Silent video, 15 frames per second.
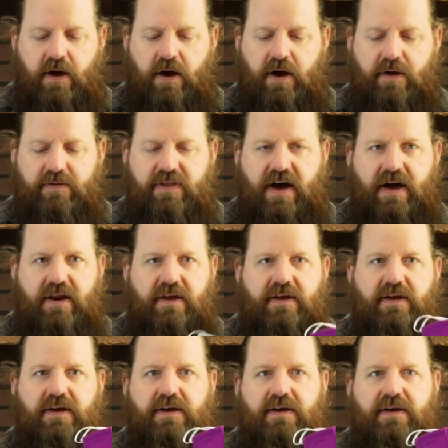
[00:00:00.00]
That
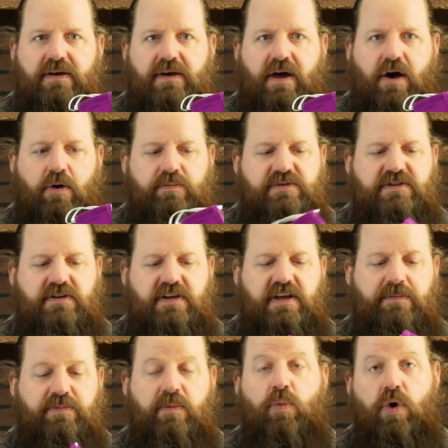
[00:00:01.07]
helps
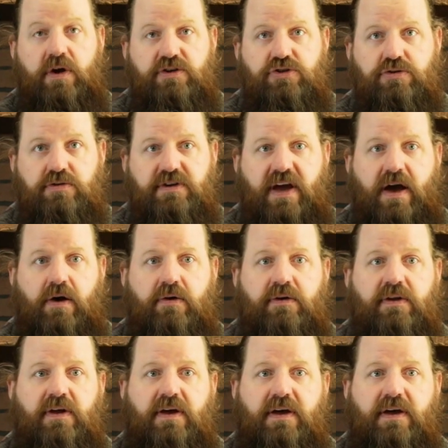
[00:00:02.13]
keep the moisture down